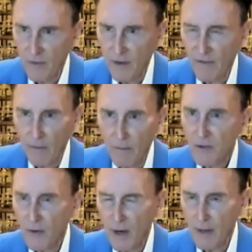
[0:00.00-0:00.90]
They felt
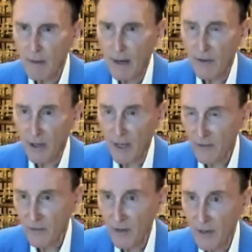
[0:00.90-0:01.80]
betrayed by their
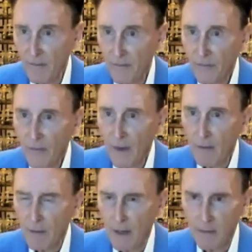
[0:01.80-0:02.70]
country,
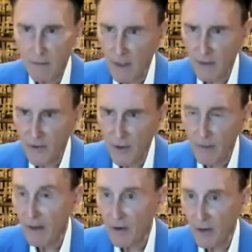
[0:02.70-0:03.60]
by the military,
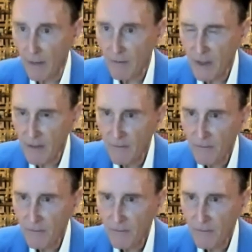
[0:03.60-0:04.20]
by their government.